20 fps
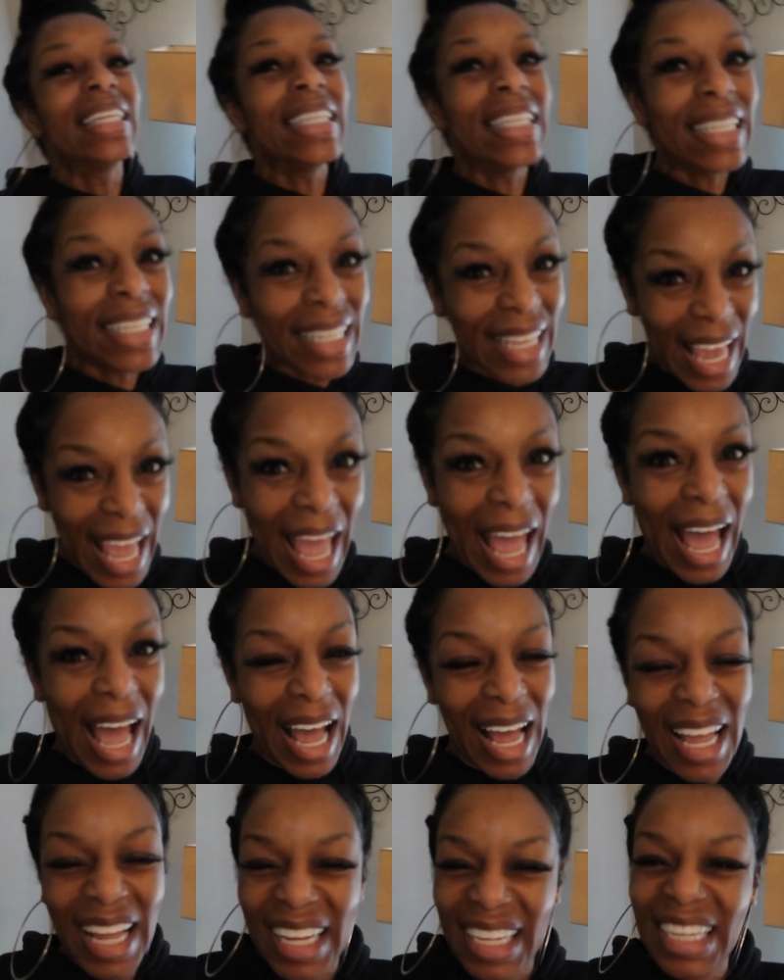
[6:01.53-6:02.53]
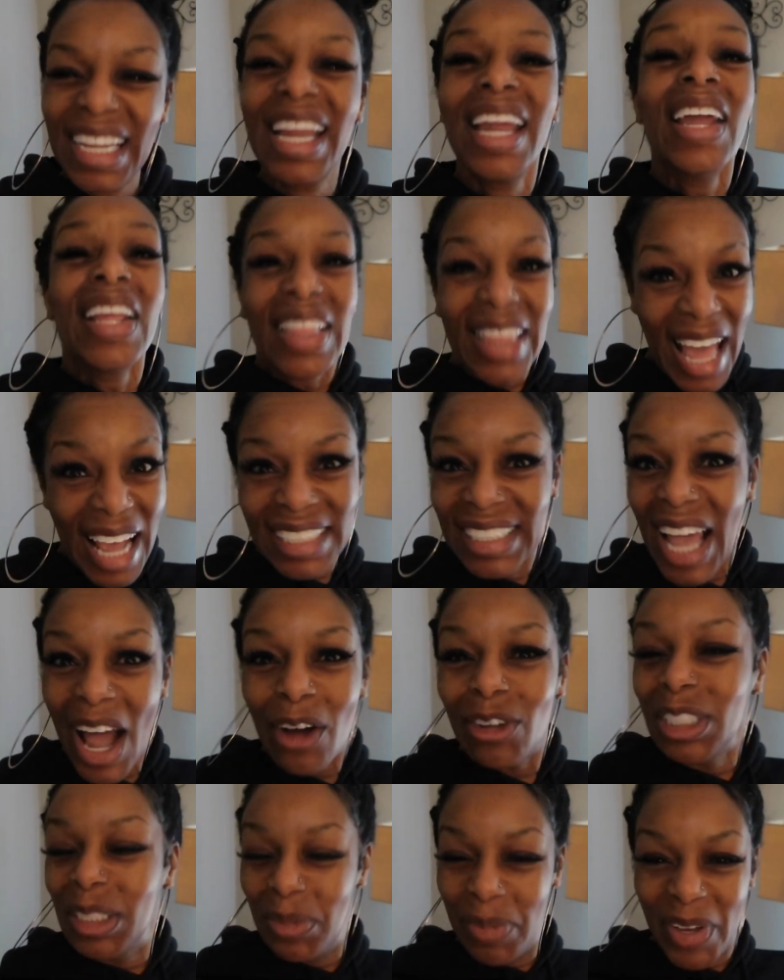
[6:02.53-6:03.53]
Yeah, that's
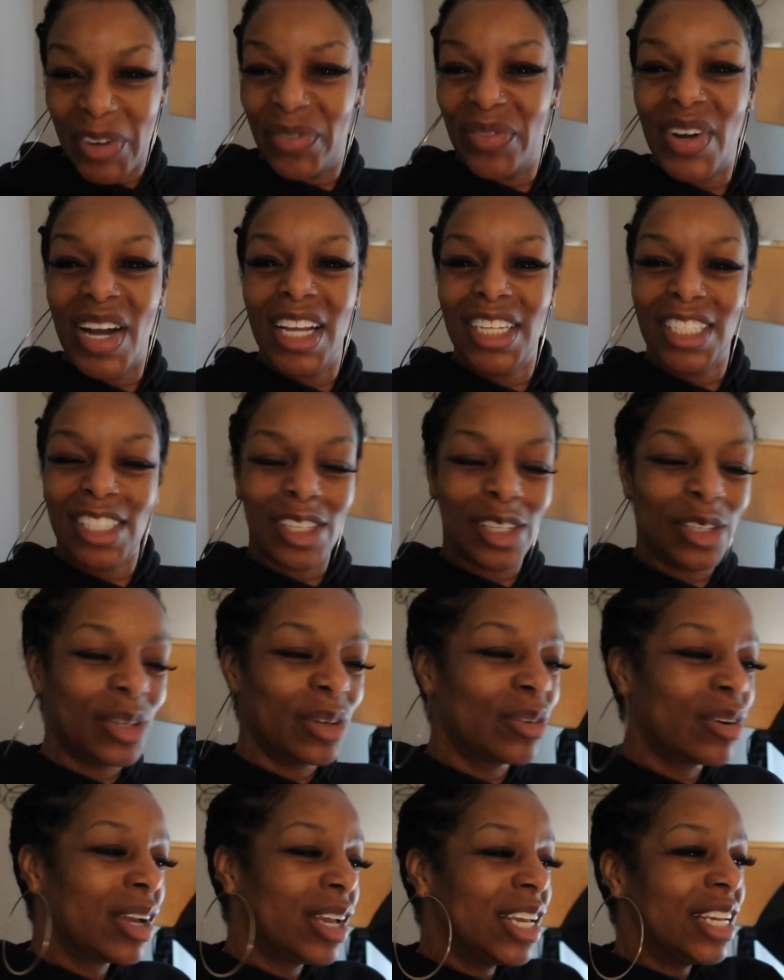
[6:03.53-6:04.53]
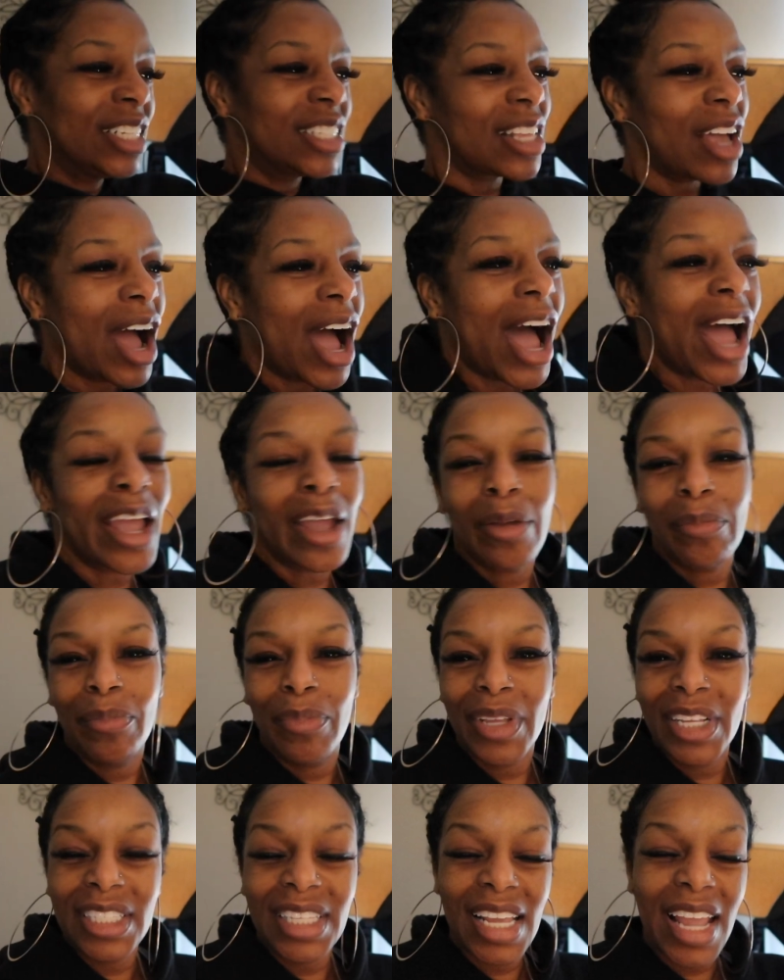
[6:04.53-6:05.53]
how it's been for us too. So I
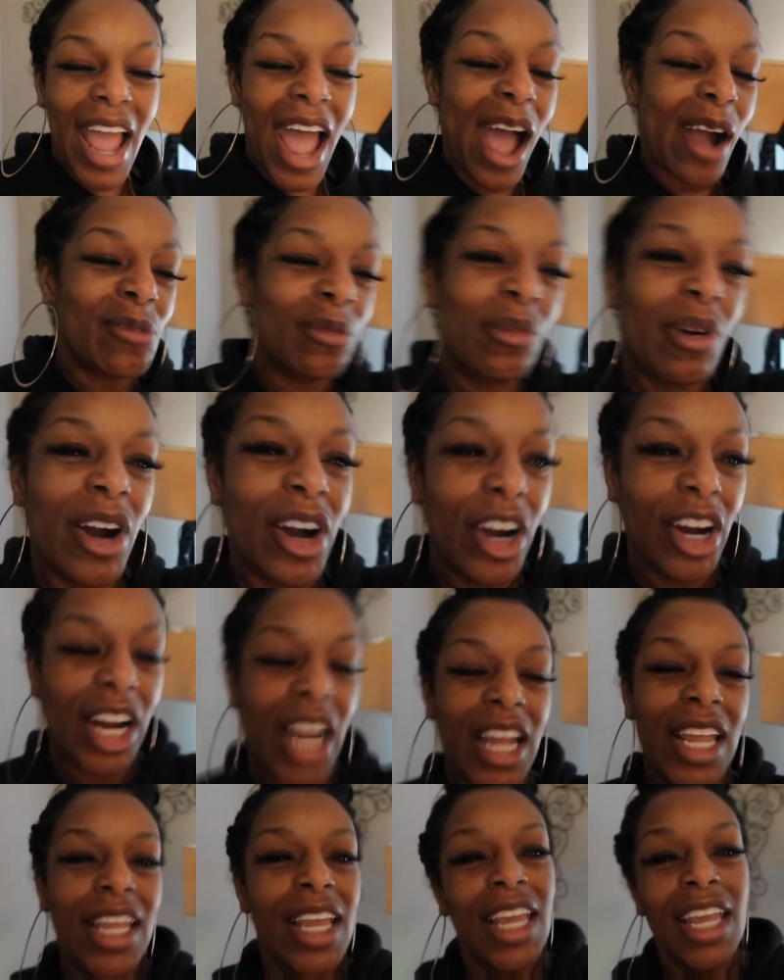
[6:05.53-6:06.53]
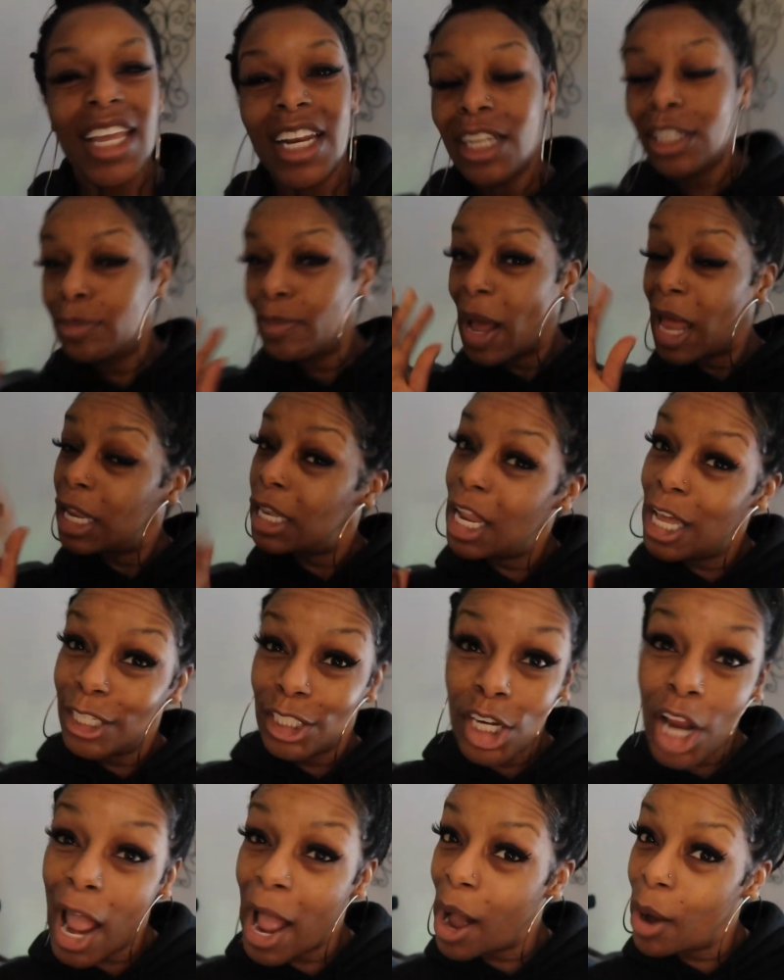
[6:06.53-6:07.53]
am busy at work. It is my
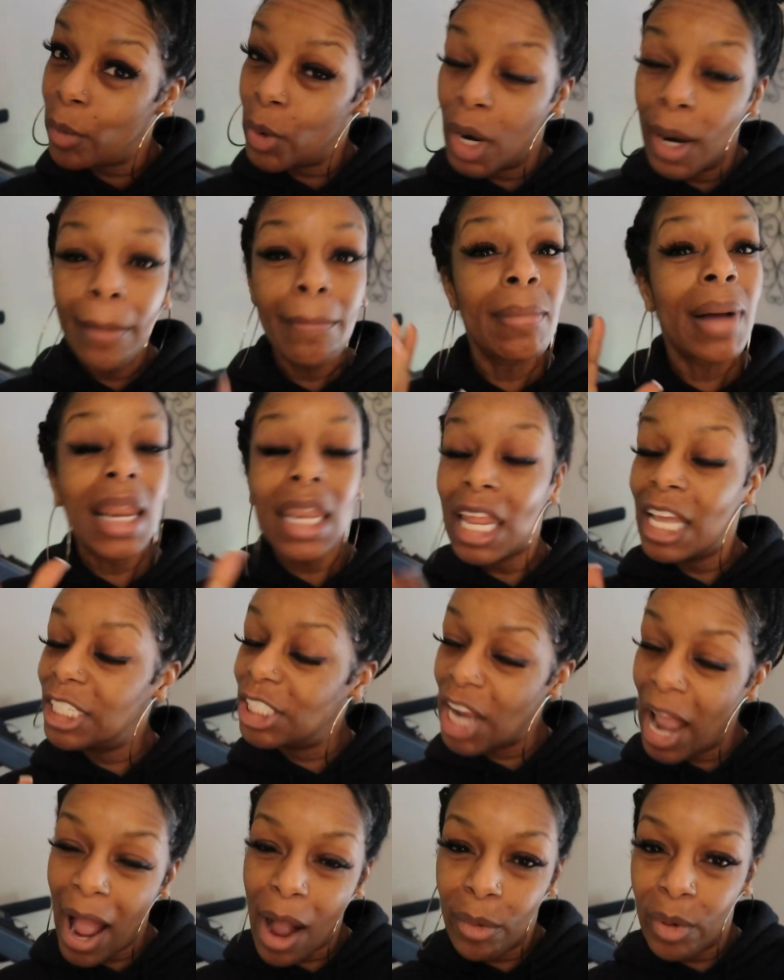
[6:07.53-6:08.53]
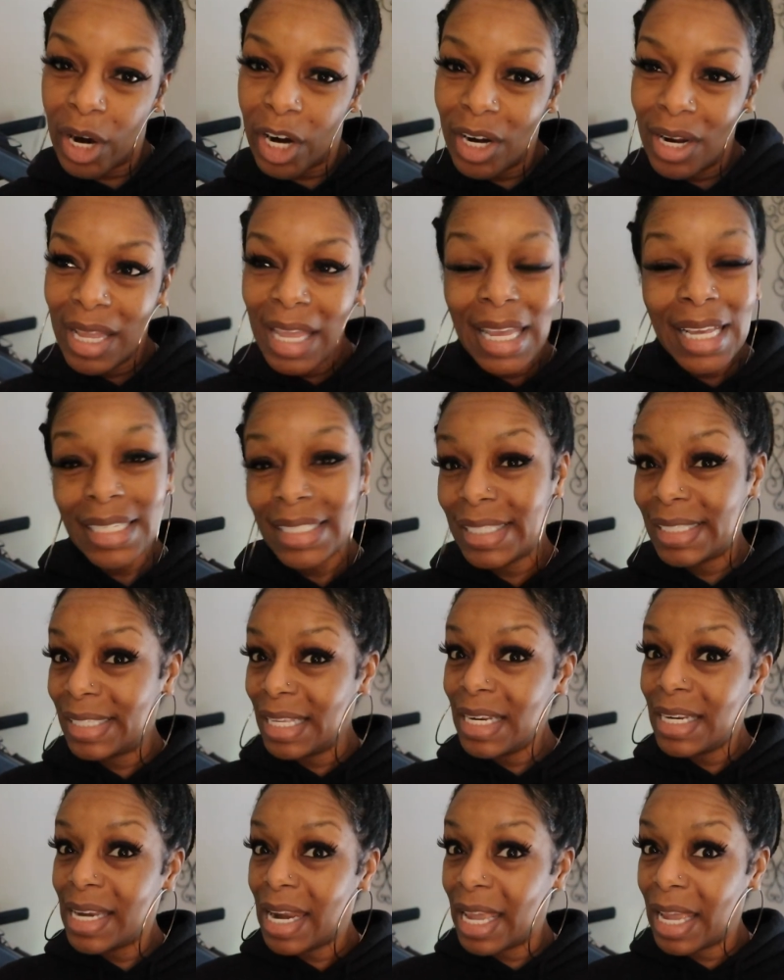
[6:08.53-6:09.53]
lunch hour. My lunch hour in
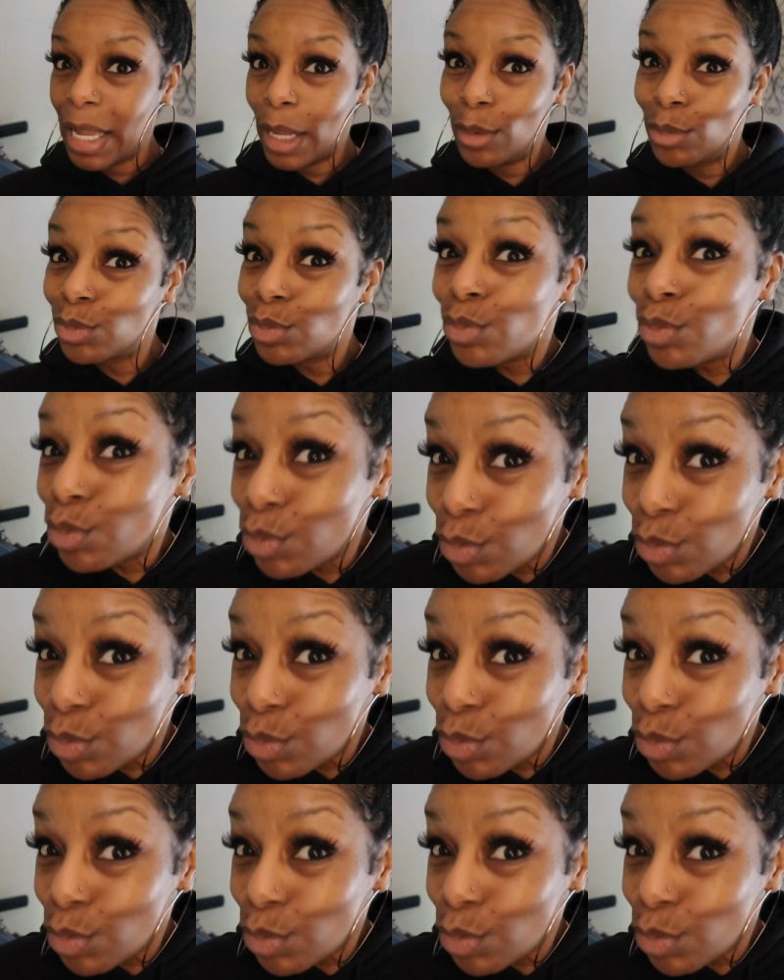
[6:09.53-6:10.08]
Sydney,